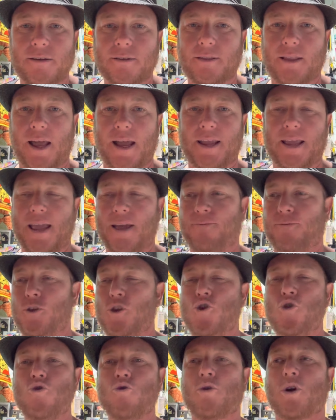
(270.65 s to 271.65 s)
Like, if
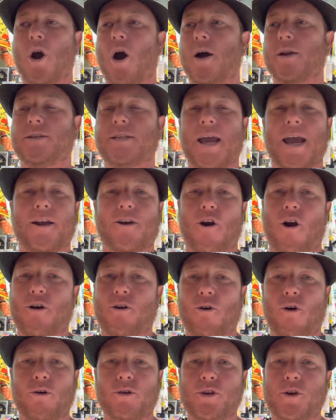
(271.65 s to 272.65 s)
you contact Garner
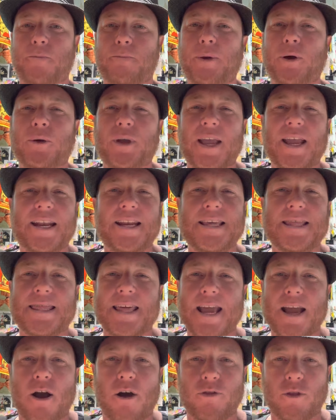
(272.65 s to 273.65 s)
Holt, you can build
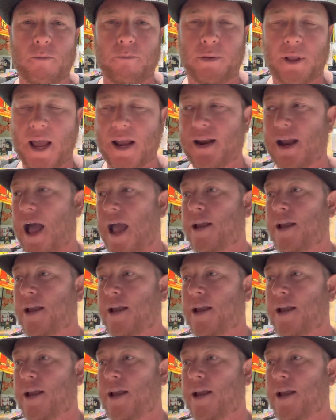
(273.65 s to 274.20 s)
anything on the planet.